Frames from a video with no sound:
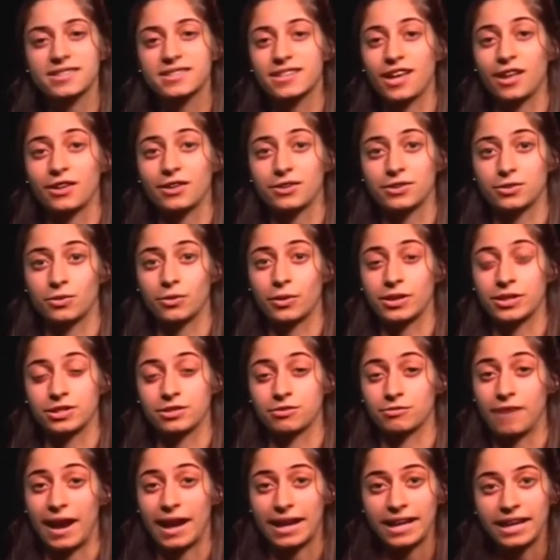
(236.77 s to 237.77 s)
it's not
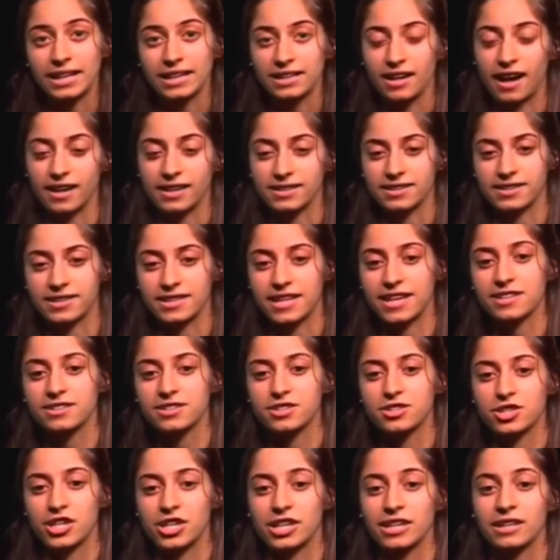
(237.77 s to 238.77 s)
enough to activate the
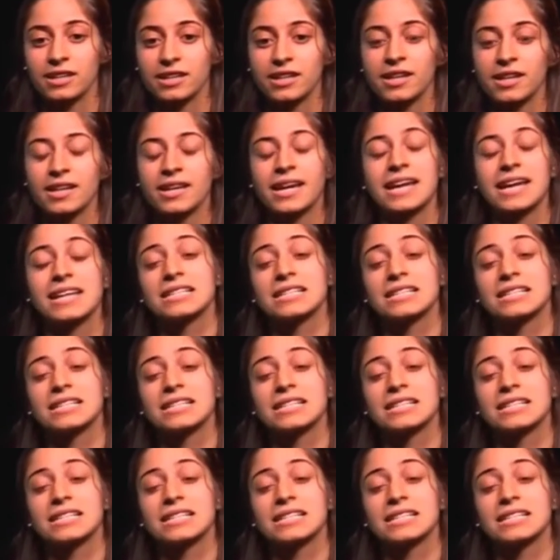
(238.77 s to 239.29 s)
T cell.